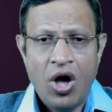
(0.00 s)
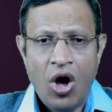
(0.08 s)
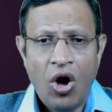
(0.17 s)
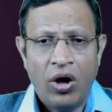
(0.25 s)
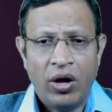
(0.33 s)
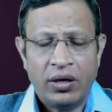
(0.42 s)

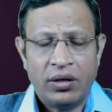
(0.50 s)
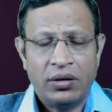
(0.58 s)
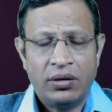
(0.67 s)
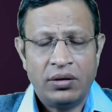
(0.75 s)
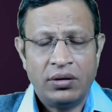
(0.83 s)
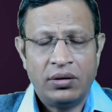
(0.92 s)
or
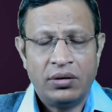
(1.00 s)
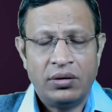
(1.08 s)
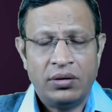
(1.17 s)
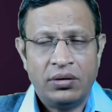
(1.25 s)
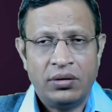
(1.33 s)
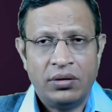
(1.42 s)

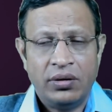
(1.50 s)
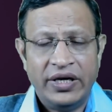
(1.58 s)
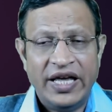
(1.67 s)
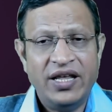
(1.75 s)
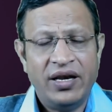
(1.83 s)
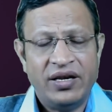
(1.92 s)

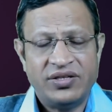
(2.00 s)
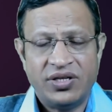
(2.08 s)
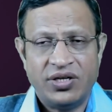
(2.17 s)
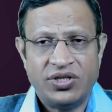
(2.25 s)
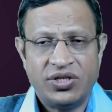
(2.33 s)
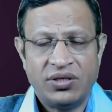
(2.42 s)
any
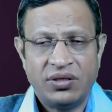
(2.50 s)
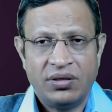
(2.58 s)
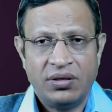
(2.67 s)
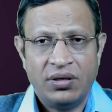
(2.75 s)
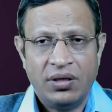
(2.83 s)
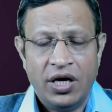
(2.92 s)
research
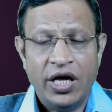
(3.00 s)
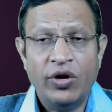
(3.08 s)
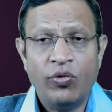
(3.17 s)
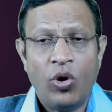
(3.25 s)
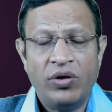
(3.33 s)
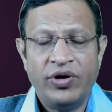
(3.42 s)

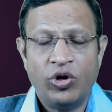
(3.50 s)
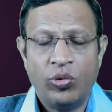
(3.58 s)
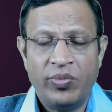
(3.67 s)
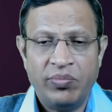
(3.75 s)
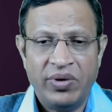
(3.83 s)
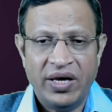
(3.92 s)
involving
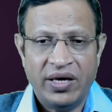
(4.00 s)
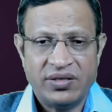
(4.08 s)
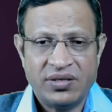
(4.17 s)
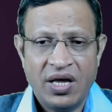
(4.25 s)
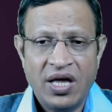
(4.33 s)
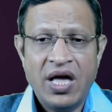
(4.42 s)
human
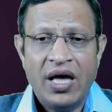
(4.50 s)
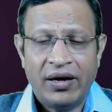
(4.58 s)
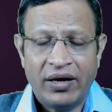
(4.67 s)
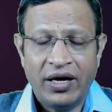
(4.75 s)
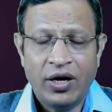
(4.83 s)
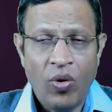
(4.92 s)
beings
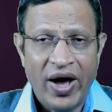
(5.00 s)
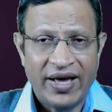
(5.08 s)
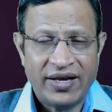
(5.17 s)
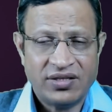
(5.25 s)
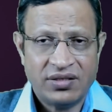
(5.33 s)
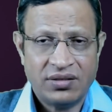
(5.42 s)

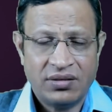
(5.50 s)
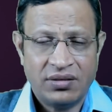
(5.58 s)
requires